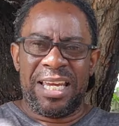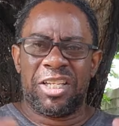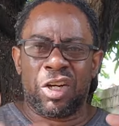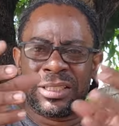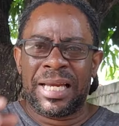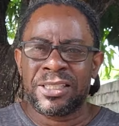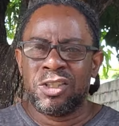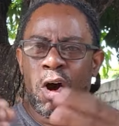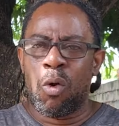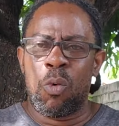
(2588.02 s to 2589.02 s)
just as
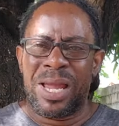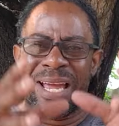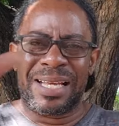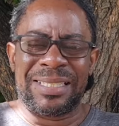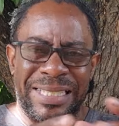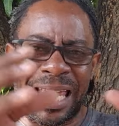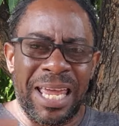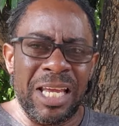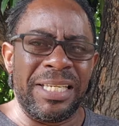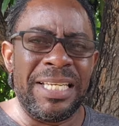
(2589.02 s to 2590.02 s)
no way I say
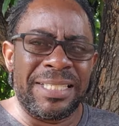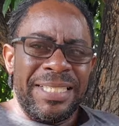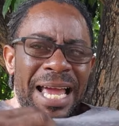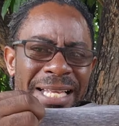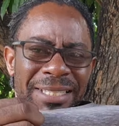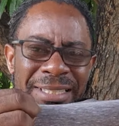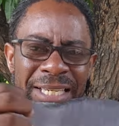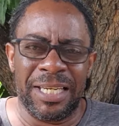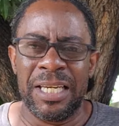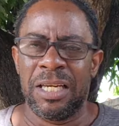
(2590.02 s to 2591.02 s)
this
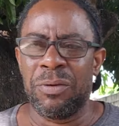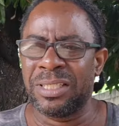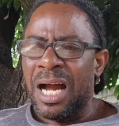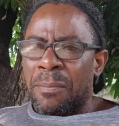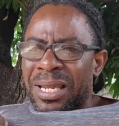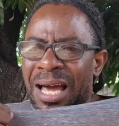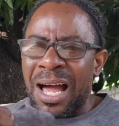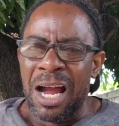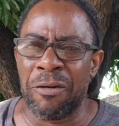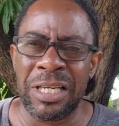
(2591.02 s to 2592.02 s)
Gyanzi with Kamala
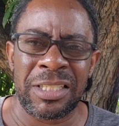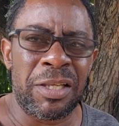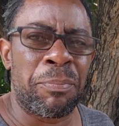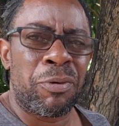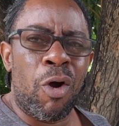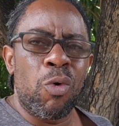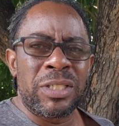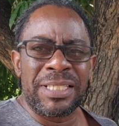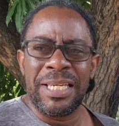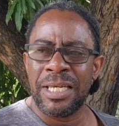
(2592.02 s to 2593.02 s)
Harris, the
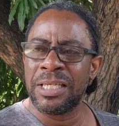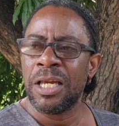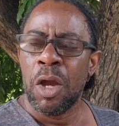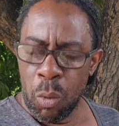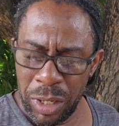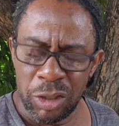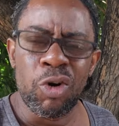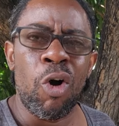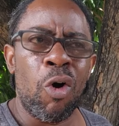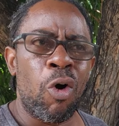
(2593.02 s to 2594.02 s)
proceed will
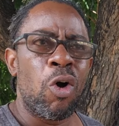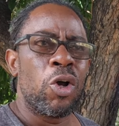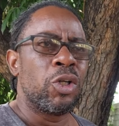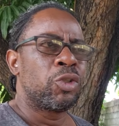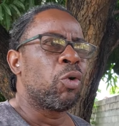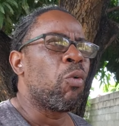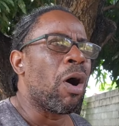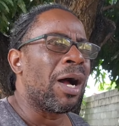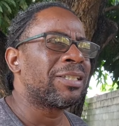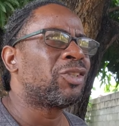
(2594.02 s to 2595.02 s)
go
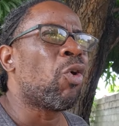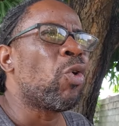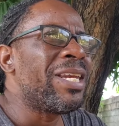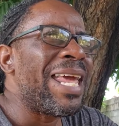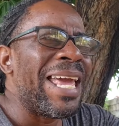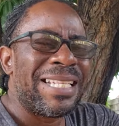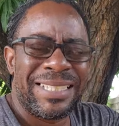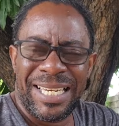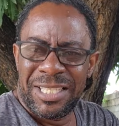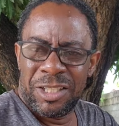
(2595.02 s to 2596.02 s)
towards
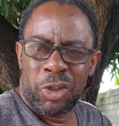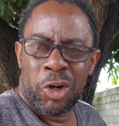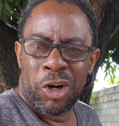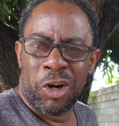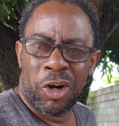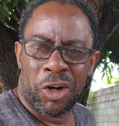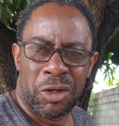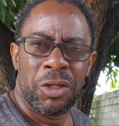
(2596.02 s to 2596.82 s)
donating to her,